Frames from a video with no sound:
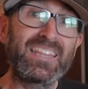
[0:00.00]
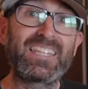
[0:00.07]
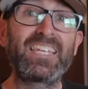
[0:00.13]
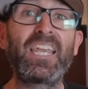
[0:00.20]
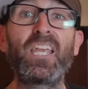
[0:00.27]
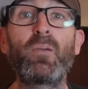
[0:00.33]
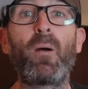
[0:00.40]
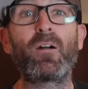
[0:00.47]

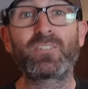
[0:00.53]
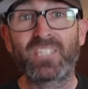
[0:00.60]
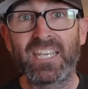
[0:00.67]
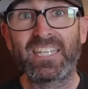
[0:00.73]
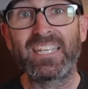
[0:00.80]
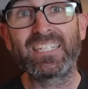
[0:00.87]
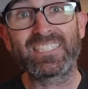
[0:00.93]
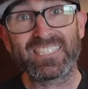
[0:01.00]
thinking about
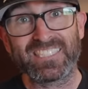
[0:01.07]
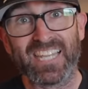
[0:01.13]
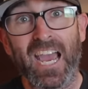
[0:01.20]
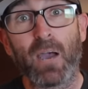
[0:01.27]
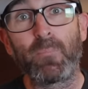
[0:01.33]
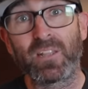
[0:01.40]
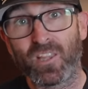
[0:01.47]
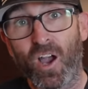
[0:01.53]
taking a
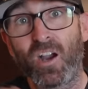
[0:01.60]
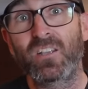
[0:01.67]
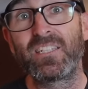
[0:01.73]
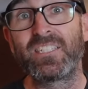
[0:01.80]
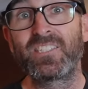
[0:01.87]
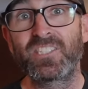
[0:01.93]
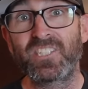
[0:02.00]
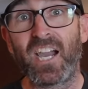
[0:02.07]
stab at
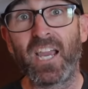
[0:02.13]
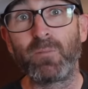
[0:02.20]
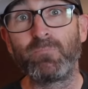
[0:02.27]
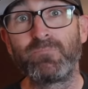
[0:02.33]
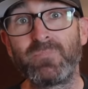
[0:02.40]
Lachlan's time.